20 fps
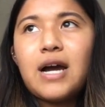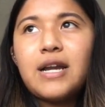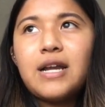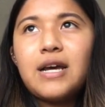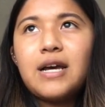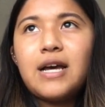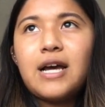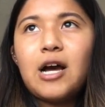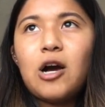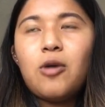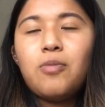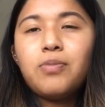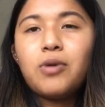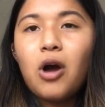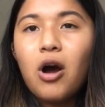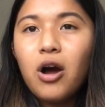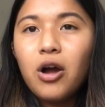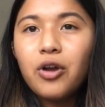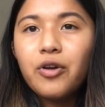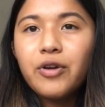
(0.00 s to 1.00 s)
of helped
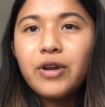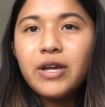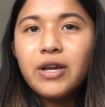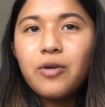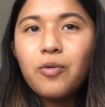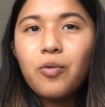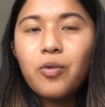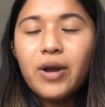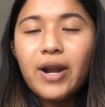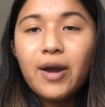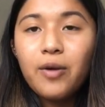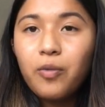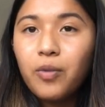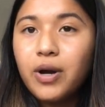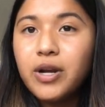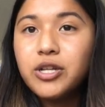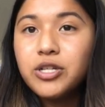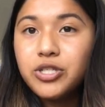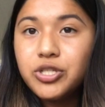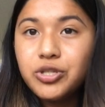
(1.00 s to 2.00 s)
concrete what I
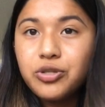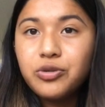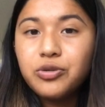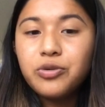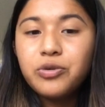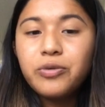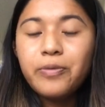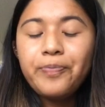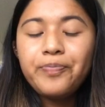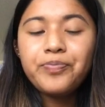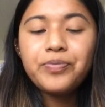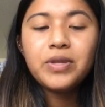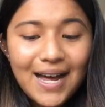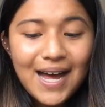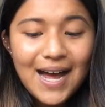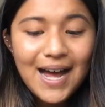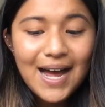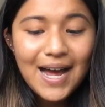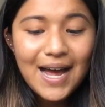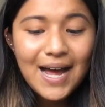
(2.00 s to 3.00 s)
want to do.
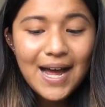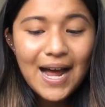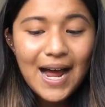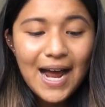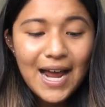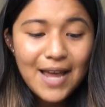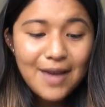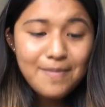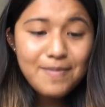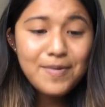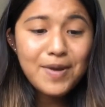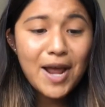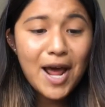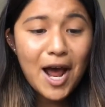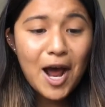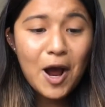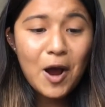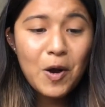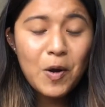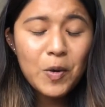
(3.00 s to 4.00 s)
I am
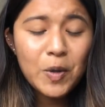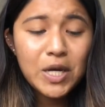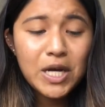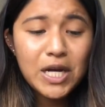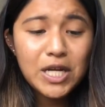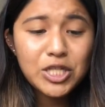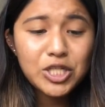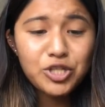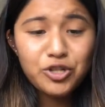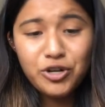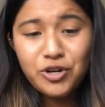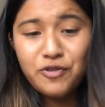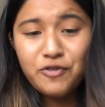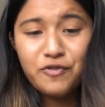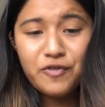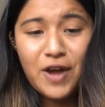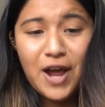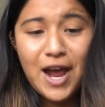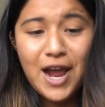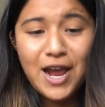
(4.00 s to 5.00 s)
now
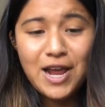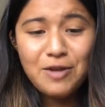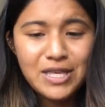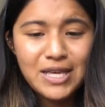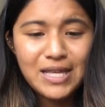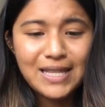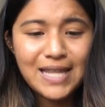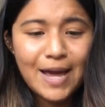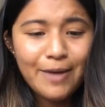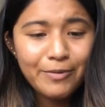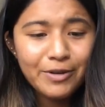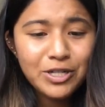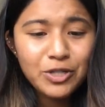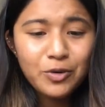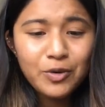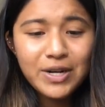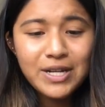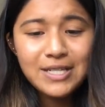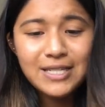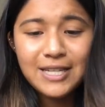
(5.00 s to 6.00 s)
certified
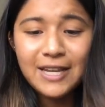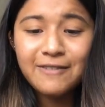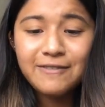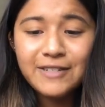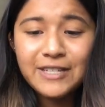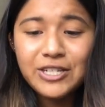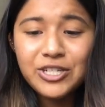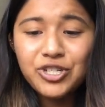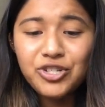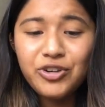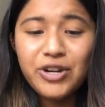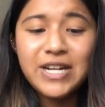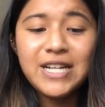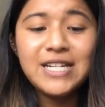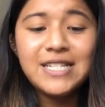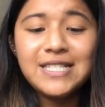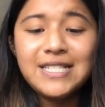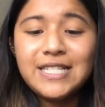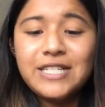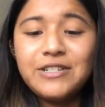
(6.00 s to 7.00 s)
Laboratory Safety
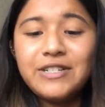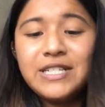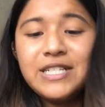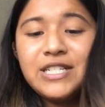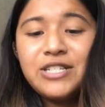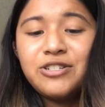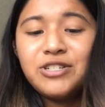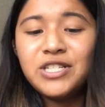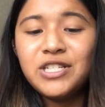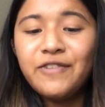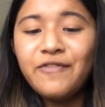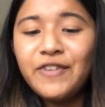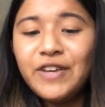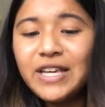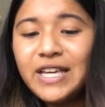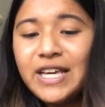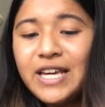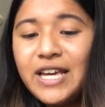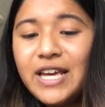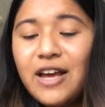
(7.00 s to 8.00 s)
Training Series
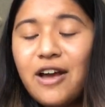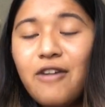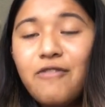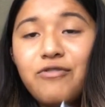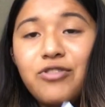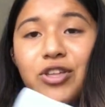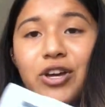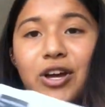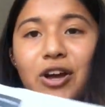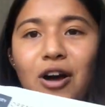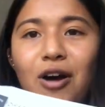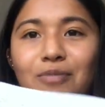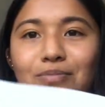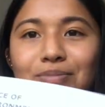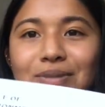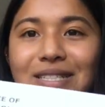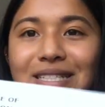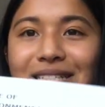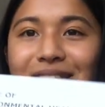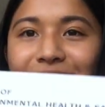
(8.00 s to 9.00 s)
Certificate of the
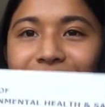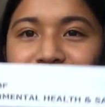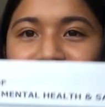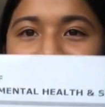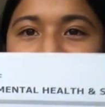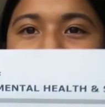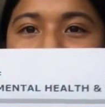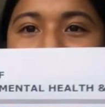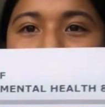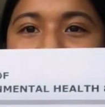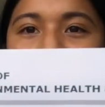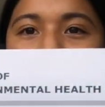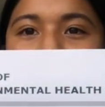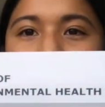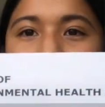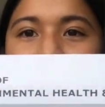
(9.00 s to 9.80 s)
completion,